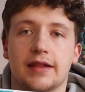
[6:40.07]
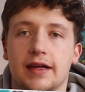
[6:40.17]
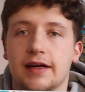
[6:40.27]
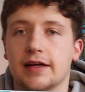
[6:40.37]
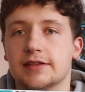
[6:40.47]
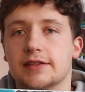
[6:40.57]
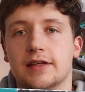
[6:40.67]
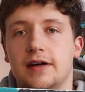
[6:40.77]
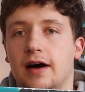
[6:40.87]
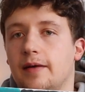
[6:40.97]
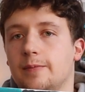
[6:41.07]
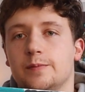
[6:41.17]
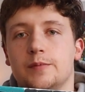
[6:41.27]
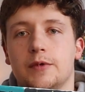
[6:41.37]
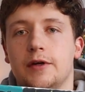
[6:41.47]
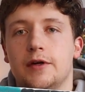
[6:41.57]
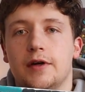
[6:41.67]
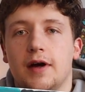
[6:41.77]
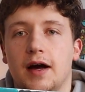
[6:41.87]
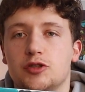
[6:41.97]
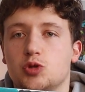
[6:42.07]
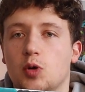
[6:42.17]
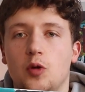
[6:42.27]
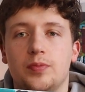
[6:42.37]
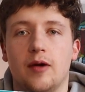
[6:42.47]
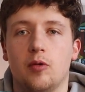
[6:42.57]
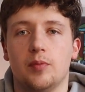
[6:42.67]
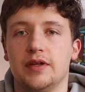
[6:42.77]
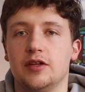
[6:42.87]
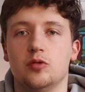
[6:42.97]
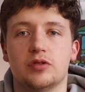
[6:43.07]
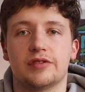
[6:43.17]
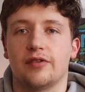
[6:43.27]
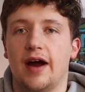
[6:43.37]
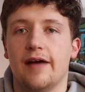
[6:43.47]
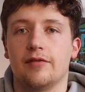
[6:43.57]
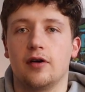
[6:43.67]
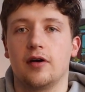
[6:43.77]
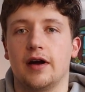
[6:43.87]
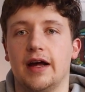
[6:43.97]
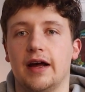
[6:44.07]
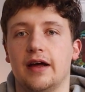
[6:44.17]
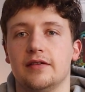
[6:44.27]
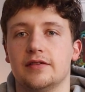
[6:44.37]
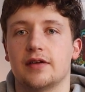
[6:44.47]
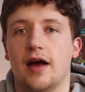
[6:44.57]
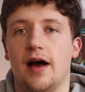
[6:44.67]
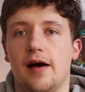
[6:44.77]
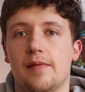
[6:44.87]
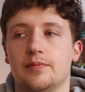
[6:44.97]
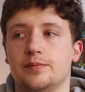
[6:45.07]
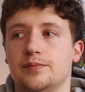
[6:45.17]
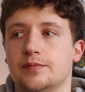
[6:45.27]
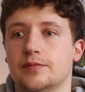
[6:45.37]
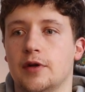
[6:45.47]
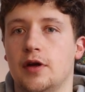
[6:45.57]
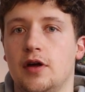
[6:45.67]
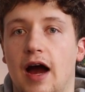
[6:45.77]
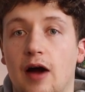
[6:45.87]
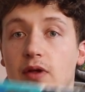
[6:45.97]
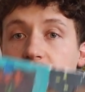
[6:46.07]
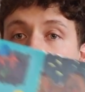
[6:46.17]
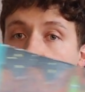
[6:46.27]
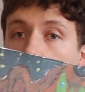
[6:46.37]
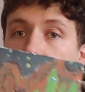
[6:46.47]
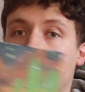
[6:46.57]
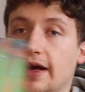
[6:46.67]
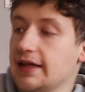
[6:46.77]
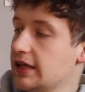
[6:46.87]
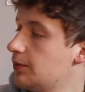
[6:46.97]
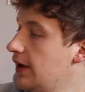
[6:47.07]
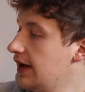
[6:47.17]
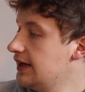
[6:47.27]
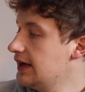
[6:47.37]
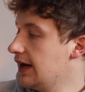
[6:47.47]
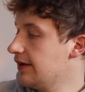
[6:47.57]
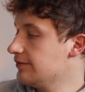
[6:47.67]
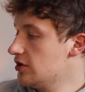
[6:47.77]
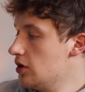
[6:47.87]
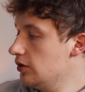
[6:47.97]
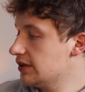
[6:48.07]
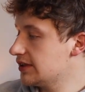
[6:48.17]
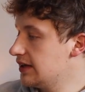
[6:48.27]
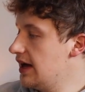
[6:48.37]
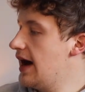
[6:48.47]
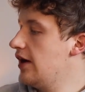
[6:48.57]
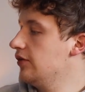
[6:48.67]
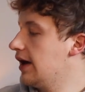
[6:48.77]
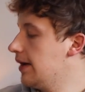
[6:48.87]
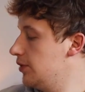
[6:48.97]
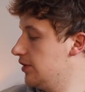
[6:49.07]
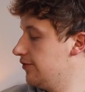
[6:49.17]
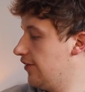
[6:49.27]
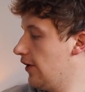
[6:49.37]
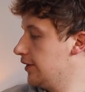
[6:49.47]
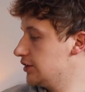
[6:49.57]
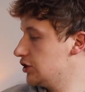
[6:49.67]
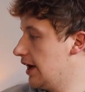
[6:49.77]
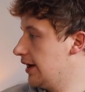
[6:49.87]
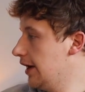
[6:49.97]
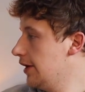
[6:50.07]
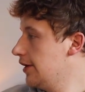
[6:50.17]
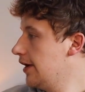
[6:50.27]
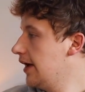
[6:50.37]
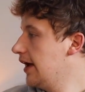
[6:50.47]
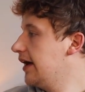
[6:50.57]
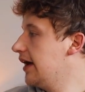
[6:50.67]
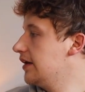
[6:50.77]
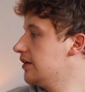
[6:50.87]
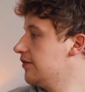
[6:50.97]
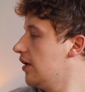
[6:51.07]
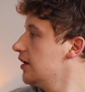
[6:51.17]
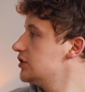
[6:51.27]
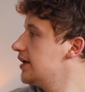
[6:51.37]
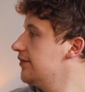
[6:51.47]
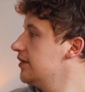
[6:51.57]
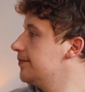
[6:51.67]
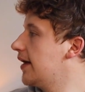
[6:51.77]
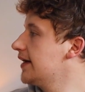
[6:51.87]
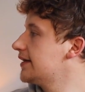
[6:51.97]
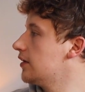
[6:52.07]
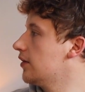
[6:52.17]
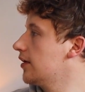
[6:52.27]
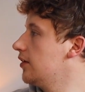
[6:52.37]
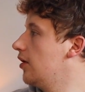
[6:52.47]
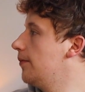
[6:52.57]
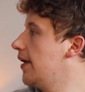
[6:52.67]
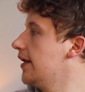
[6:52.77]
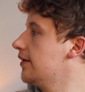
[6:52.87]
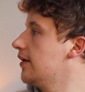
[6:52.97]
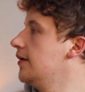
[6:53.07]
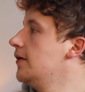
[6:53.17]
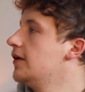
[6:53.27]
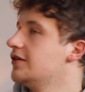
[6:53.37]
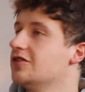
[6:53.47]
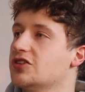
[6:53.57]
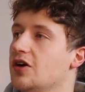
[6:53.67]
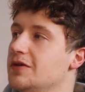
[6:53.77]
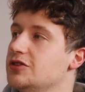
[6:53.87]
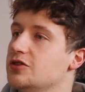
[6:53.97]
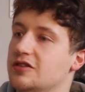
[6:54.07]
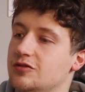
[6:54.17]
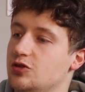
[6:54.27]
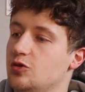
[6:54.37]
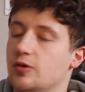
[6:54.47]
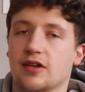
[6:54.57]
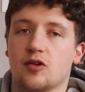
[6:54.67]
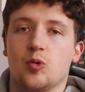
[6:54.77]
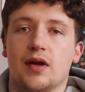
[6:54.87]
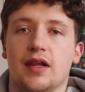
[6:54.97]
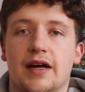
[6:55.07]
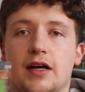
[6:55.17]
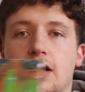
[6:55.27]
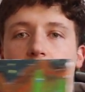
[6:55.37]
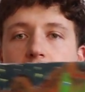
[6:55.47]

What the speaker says: I think it's a trope that will be used forever, and I really enjoyed making this painting, and I've noticed now that I put varnish on it, and the varnish definitely makes it look a little better. There's so much you can do with acrylic.